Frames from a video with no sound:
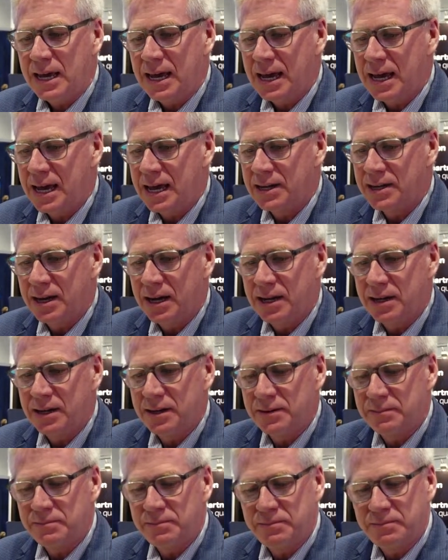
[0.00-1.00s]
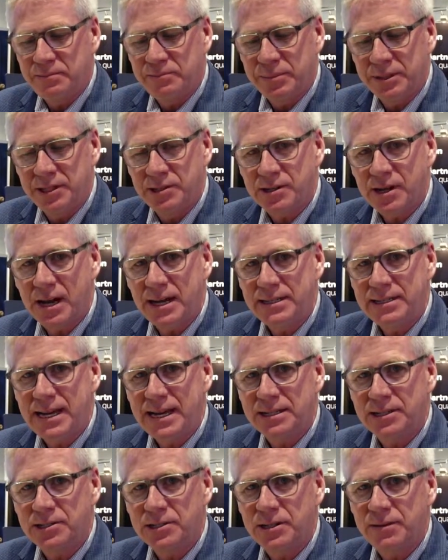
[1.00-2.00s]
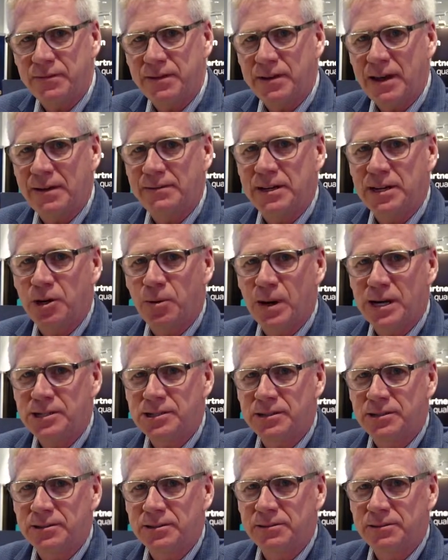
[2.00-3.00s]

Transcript: And uh, please contact us if you have any questions.